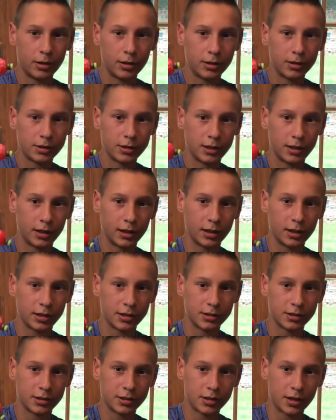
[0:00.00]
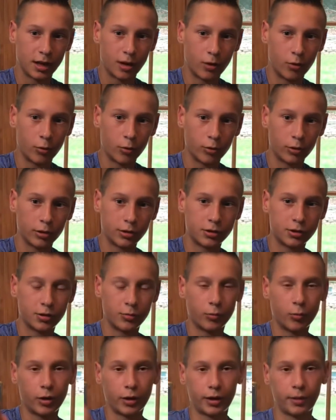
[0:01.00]
seeing as it's got orange
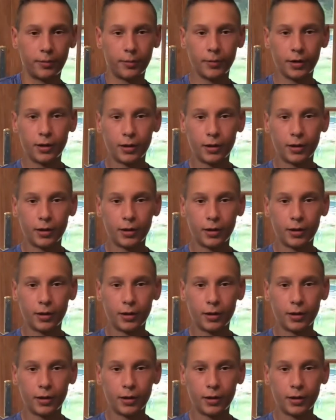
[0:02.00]
and white.